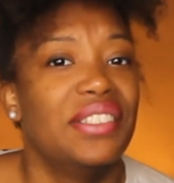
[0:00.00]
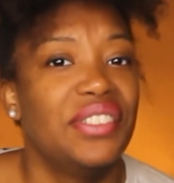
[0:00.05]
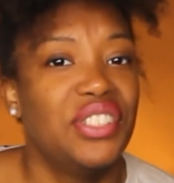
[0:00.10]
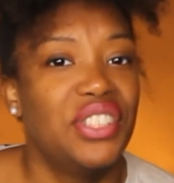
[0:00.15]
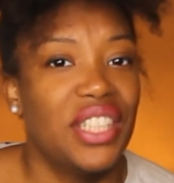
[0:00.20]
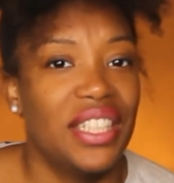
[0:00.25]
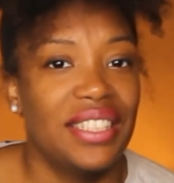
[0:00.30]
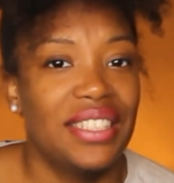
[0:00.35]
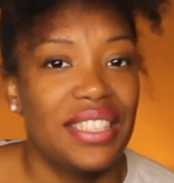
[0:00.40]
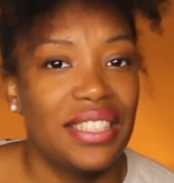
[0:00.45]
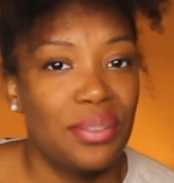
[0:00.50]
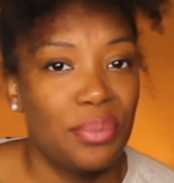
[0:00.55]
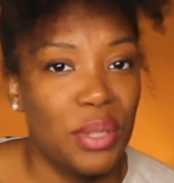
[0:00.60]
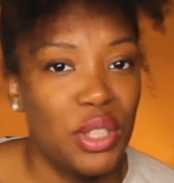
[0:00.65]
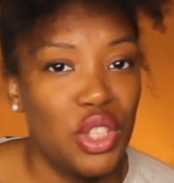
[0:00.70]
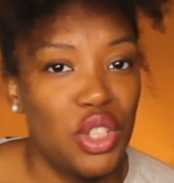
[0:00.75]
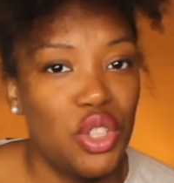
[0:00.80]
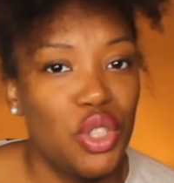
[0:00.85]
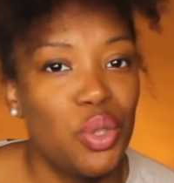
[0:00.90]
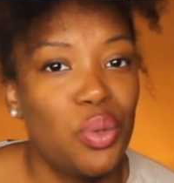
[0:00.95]
just as
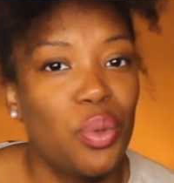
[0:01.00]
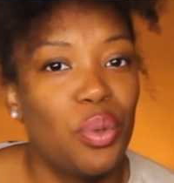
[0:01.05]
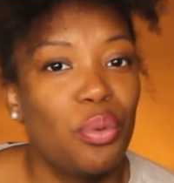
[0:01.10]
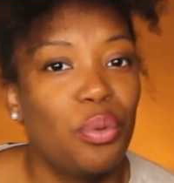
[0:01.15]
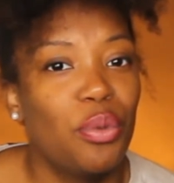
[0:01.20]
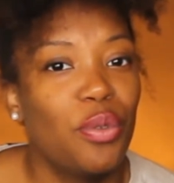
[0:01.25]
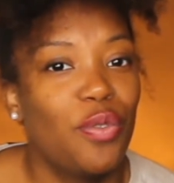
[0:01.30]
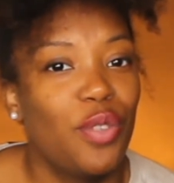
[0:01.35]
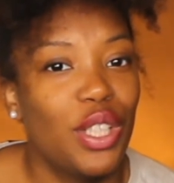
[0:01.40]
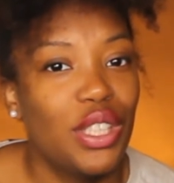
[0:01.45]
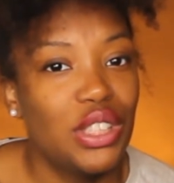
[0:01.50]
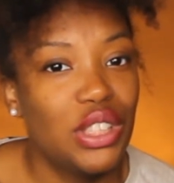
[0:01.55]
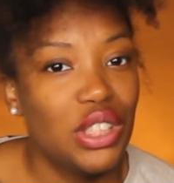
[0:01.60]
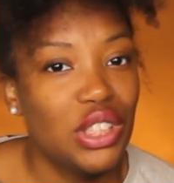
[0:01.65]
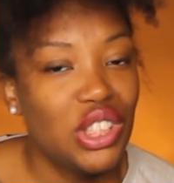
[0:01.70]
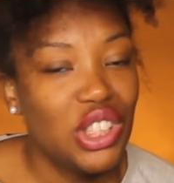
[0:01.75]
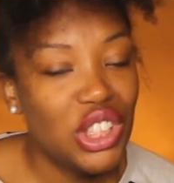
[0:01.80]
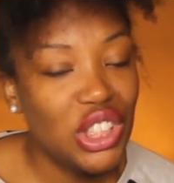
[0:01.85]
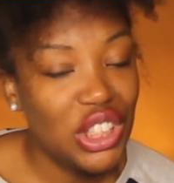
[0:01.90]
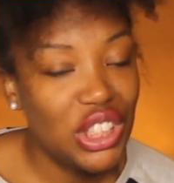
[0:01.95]
much as you would refresh the
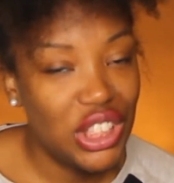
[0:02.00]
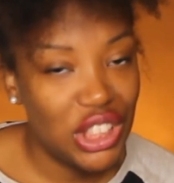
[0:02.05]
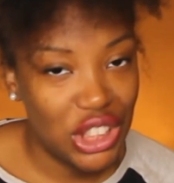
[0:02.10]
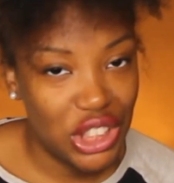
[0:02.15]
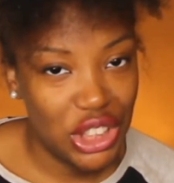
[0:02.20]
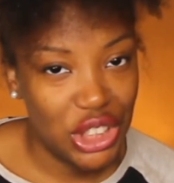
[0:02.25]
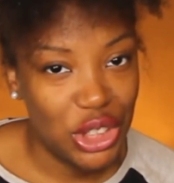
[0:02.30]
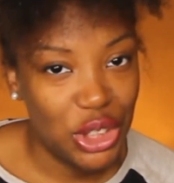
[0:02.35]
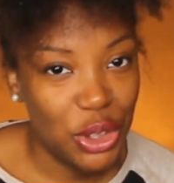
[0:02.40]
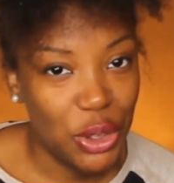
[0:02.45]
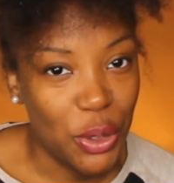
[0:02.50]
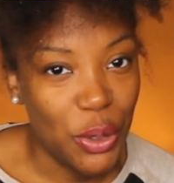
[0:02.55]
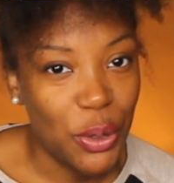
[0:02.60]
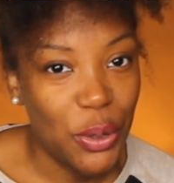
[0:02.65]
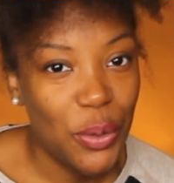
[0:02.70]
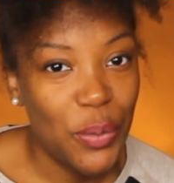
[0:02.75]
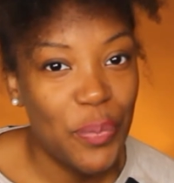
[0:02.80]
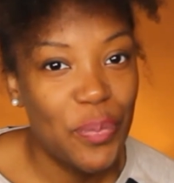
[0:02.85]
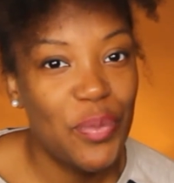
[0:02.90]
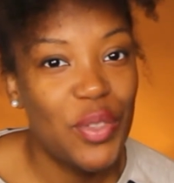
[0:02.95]
traditional
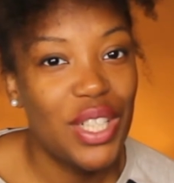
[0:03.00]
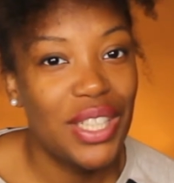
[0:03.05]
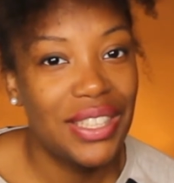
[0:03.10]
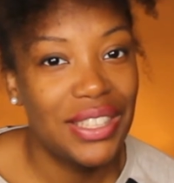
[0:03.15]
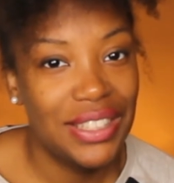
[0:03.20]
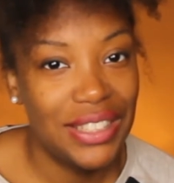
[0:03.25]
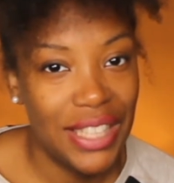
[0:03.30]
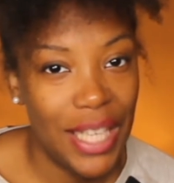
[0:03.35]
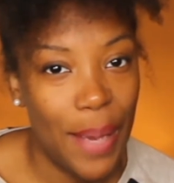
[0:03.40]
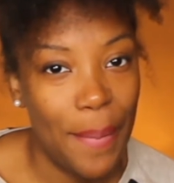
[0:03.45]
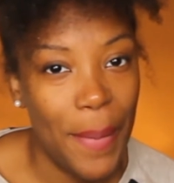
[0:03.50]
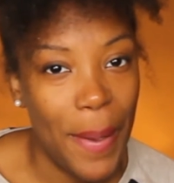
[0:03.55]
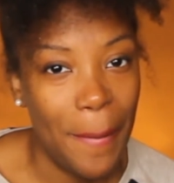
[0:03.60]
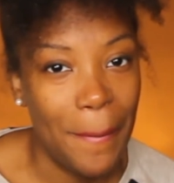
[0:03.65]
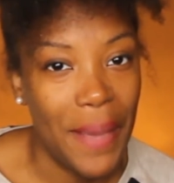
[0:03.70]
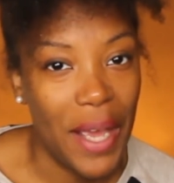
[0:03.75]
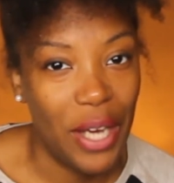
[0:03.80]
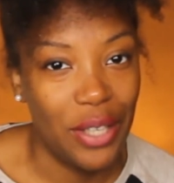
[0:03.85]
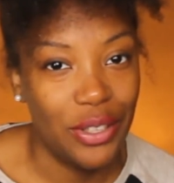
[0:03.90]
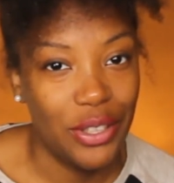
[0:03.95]
Chebe
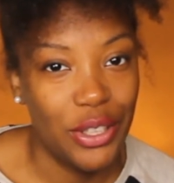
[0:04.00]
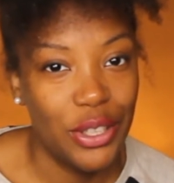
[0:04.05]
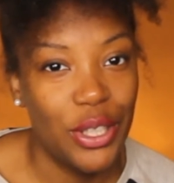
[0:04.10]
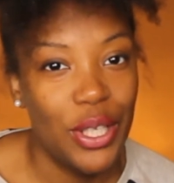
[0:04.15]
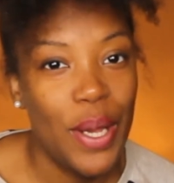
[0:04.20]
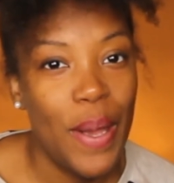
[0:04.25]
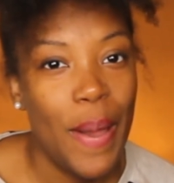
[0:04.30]
powder,